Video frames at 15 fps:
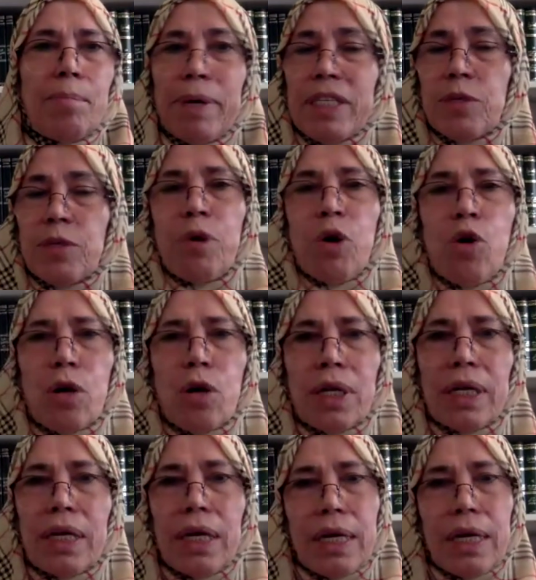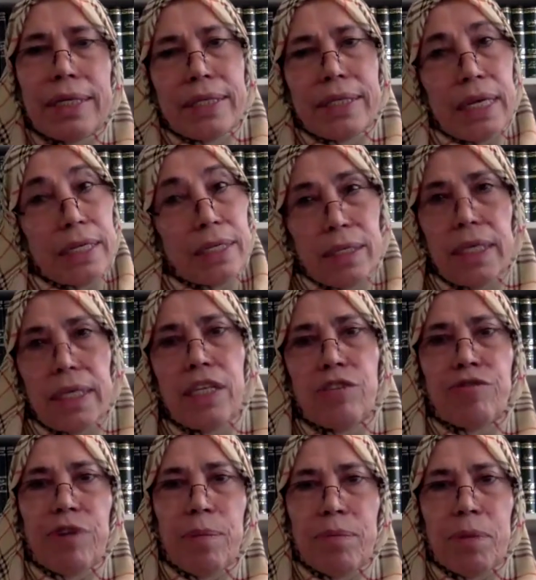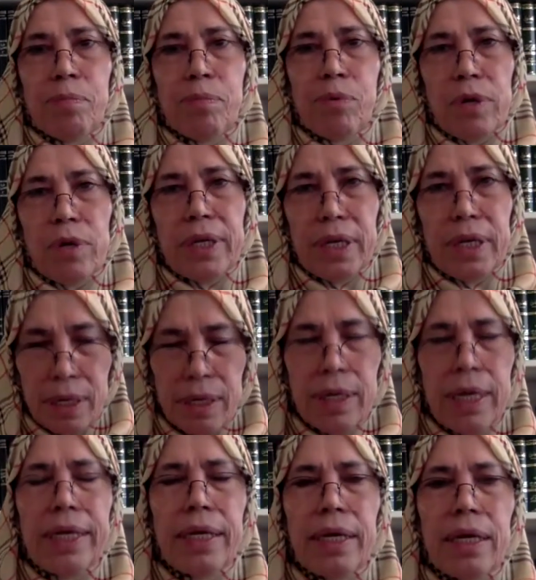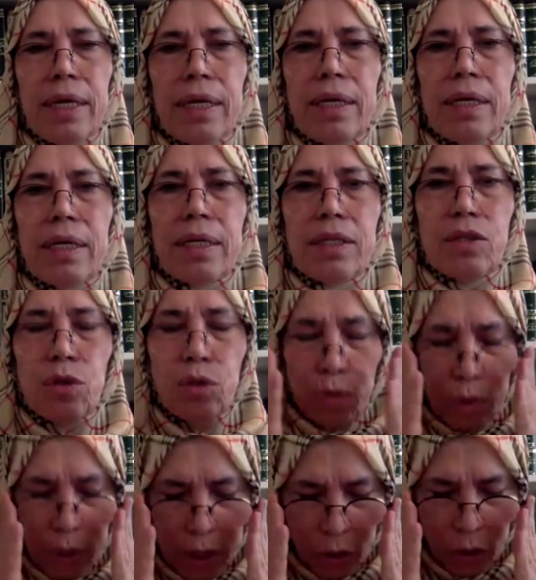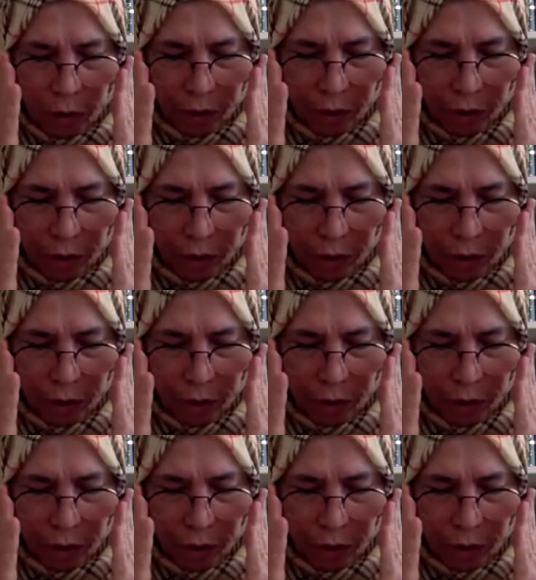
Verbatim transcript: but pork, it says eat from the pork, right? to, to